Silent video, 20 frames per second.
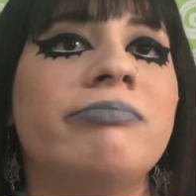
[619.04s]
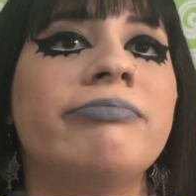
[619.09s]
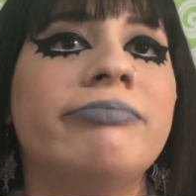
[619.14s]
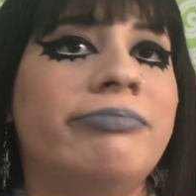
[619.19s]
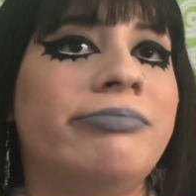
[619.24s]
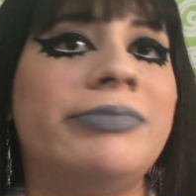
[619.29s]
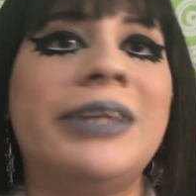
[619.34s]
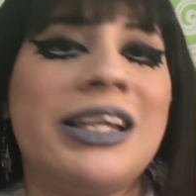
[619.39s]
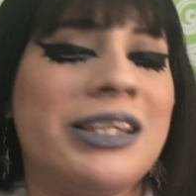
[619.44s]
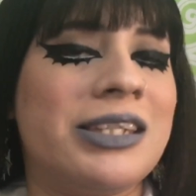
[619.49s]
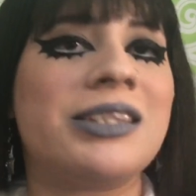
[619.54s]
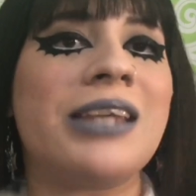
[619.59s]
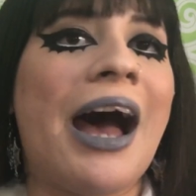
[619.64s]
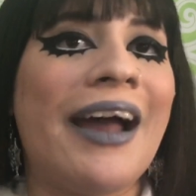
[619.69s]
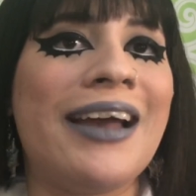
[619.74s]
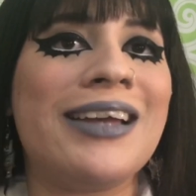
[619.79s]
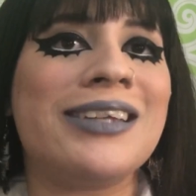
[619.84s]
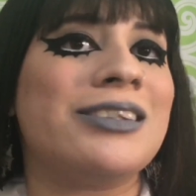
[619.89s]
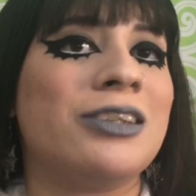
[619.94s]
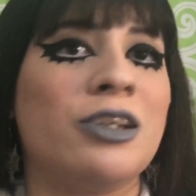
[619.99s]
this
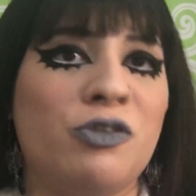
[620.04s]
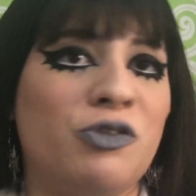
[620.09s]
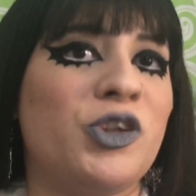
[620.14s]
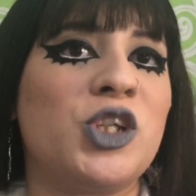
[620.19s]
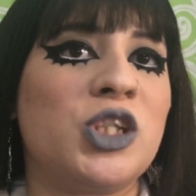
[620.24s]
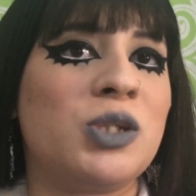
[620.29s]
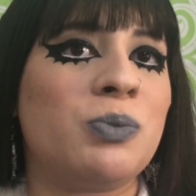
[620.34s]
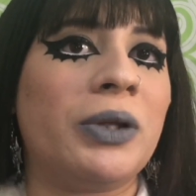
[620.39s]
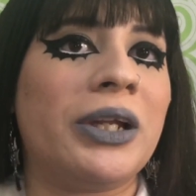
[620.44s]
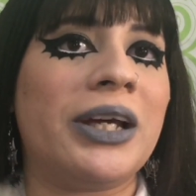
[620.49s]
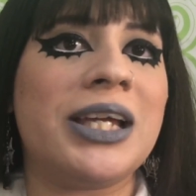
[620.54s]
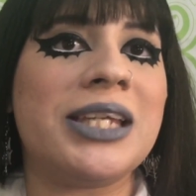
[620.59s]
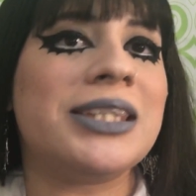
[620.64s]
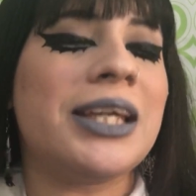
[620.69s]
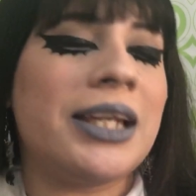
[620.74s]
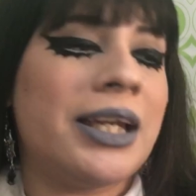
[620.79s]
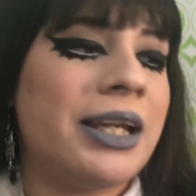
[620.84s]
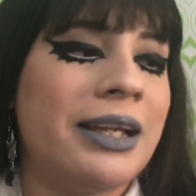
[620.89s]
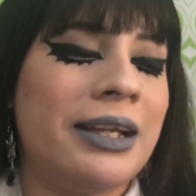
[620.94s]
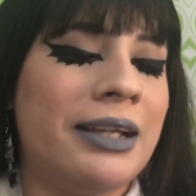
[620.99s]
size in the first place. They
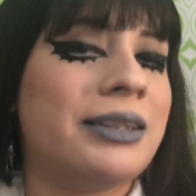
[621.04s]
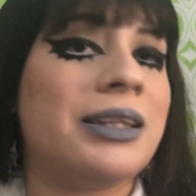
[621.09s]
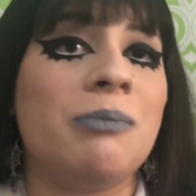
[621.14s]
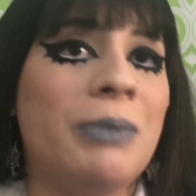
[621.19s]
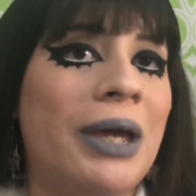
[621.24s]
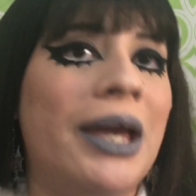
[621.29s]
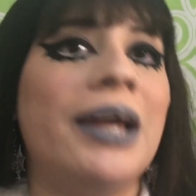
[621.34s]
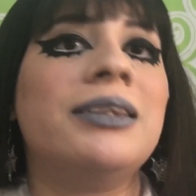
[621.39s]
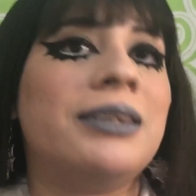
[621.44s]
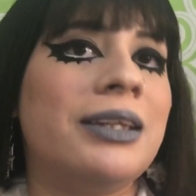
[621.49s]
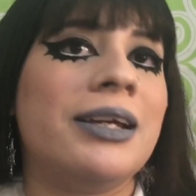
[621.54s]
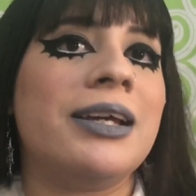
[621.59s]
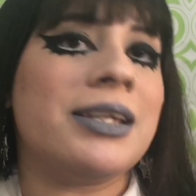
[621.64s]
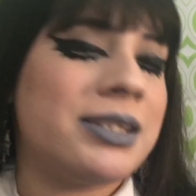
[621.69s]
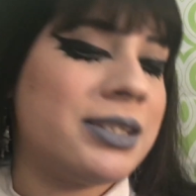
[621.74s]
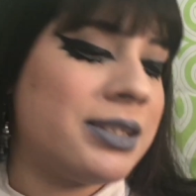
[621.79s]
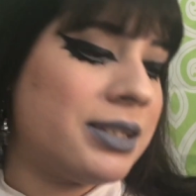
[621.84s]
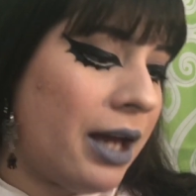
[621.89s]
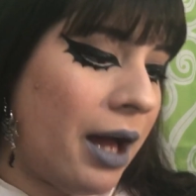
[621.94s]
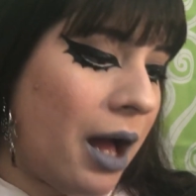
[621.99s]
didn't need to make
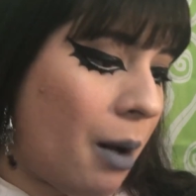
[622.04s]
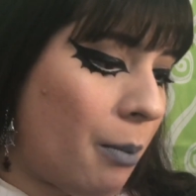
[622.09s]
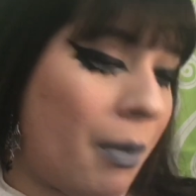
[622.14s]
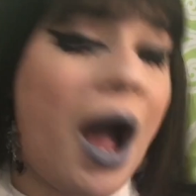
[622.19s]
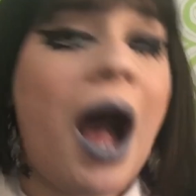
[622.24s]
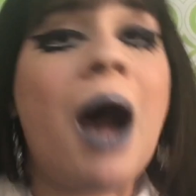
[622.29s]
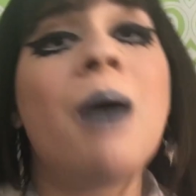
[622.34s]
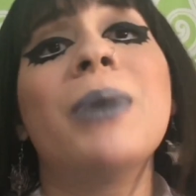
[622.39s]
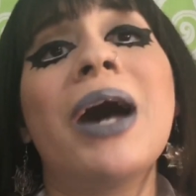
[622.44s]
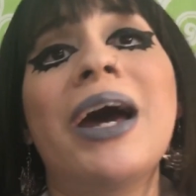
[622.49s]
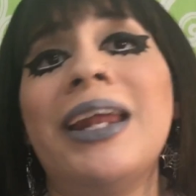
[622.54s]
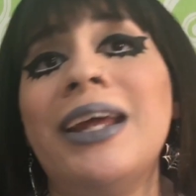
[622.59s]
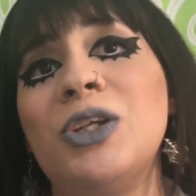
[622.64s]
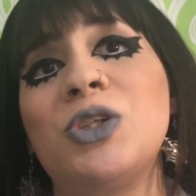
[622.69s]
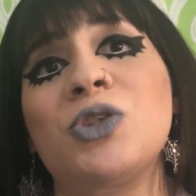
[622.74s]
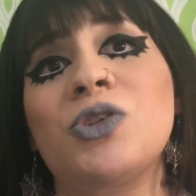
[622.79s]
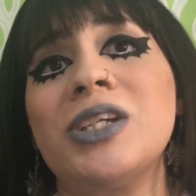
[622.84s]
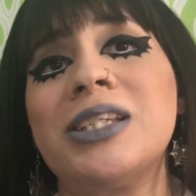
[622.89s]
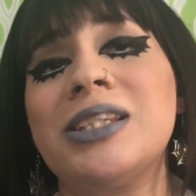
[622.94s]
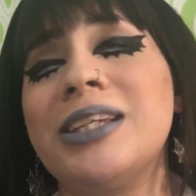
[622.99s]
this. I'm not
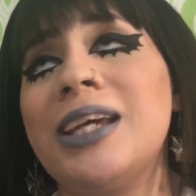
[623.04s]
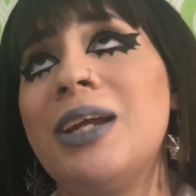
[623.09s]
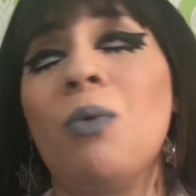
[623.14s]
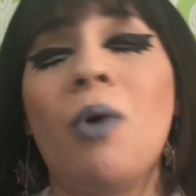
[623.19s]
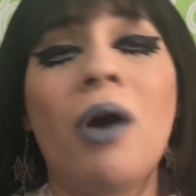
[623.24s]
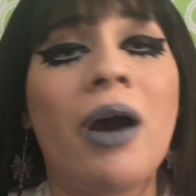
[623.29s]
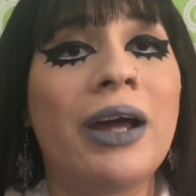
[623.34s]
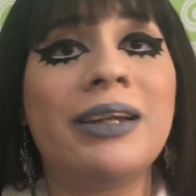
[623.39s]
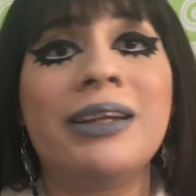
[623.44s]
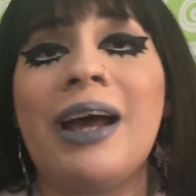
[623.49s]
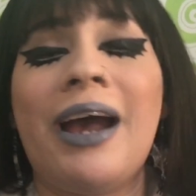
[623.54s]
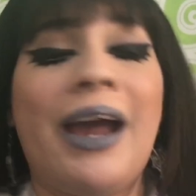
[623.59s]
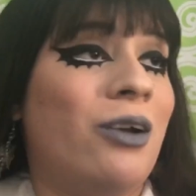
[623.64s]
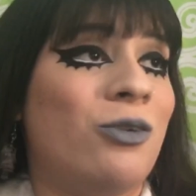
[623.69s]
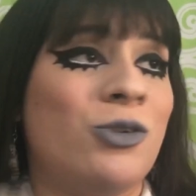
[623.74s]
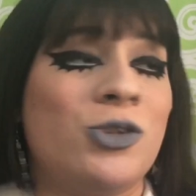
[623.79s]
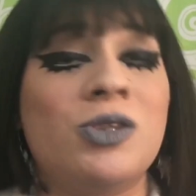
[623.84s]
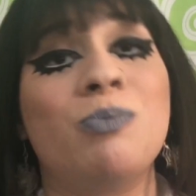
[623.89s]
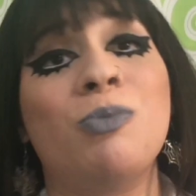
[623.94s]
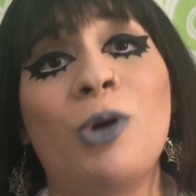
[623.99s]
interested. 1, I
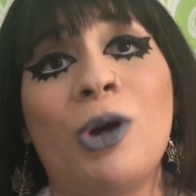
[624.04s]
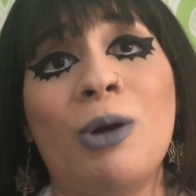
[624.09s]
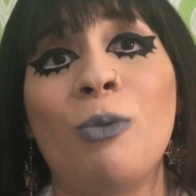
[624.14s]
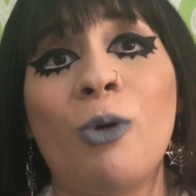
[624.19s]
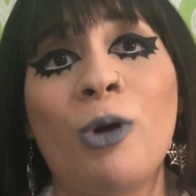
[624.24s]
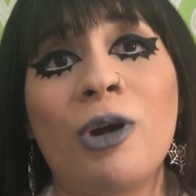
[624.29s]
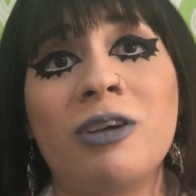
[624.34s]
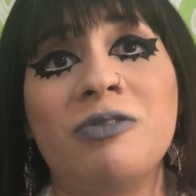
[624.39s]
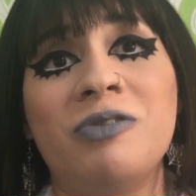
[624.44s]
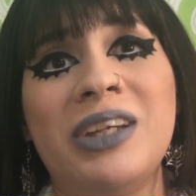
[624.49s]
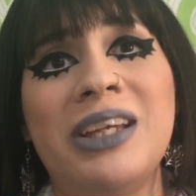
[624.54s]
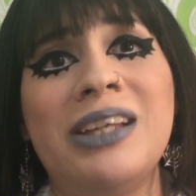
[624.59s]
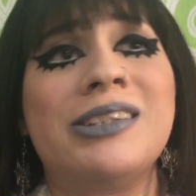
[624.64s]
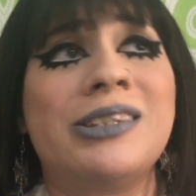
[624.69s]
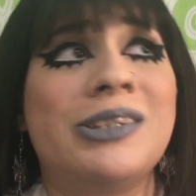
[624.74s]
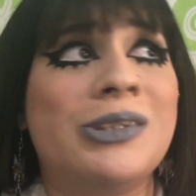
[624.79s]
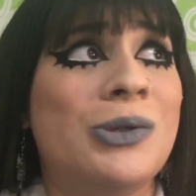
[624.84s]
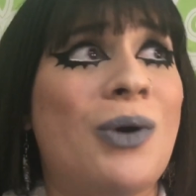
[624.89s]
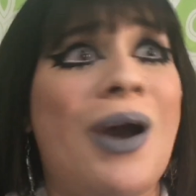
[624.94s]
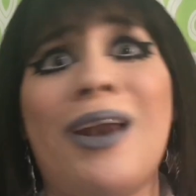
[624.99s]
don't support Morphe.
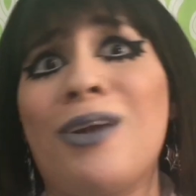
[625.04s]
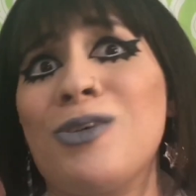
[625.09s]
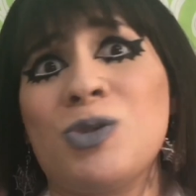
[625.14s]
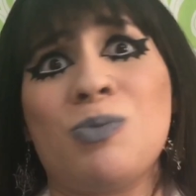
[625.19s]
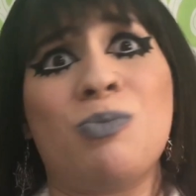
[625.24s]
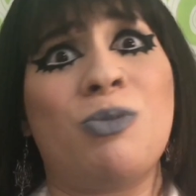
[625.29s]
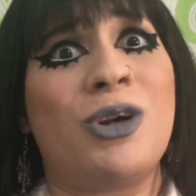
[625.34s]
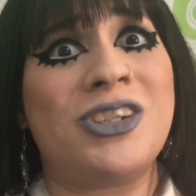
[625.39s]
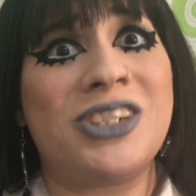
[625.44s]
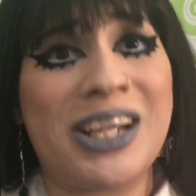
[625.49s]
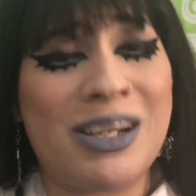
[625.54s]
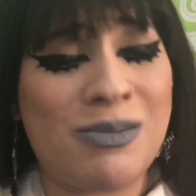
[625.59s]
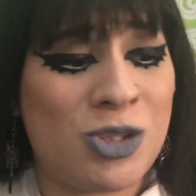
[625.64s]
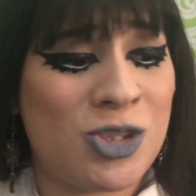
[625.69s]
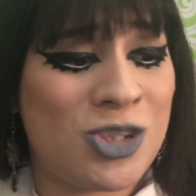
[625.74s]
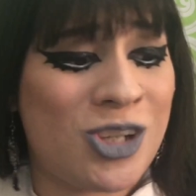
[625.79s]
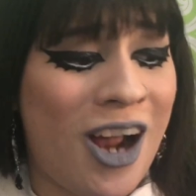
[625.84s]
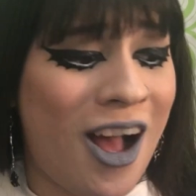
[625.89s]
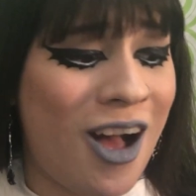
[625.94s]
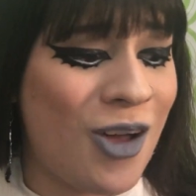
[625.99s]
2, I don't support James
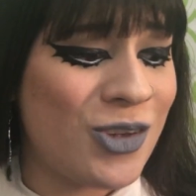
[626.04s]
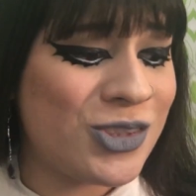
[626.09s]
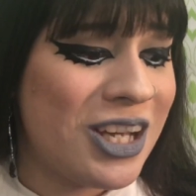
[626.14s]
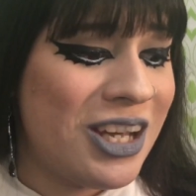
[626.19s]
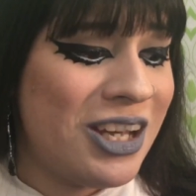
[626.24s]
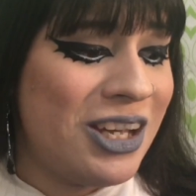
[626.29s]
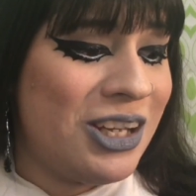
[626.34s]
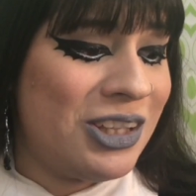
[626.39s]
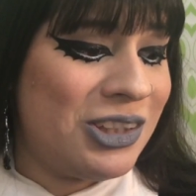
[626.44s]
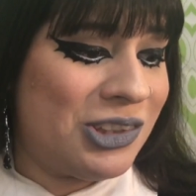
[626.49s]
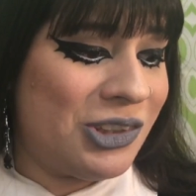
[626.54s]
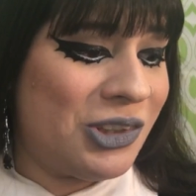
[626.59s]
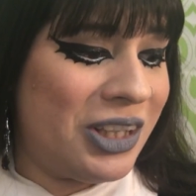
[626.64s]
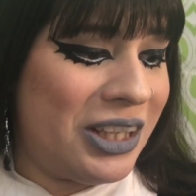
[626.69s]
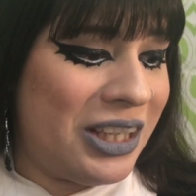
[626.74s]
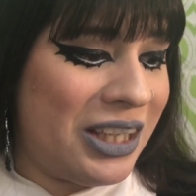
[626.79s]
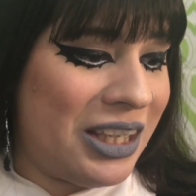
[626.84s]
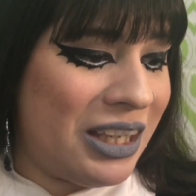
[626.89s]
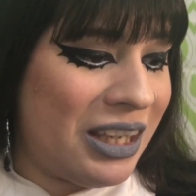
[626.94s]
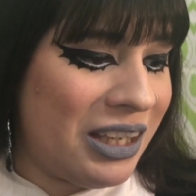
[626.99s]
Charles.
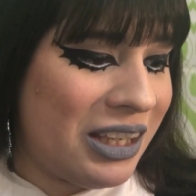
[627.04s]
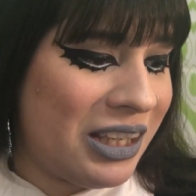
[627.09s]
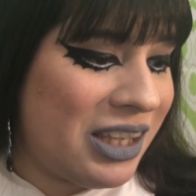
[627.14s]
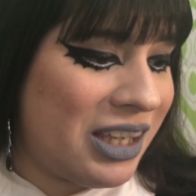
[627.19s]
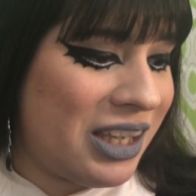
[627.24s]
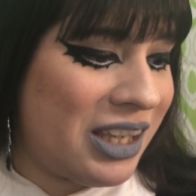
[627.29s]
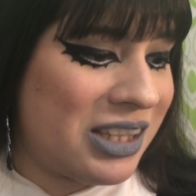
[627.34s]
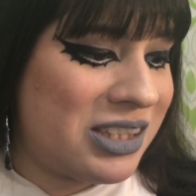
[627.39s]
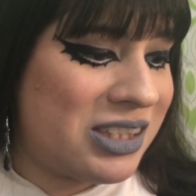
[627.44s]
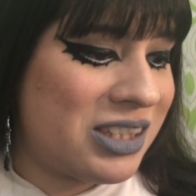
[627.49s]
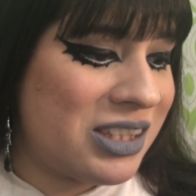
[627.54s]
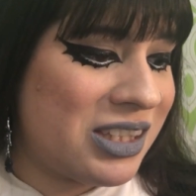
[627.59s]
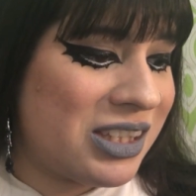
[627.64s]
3, it's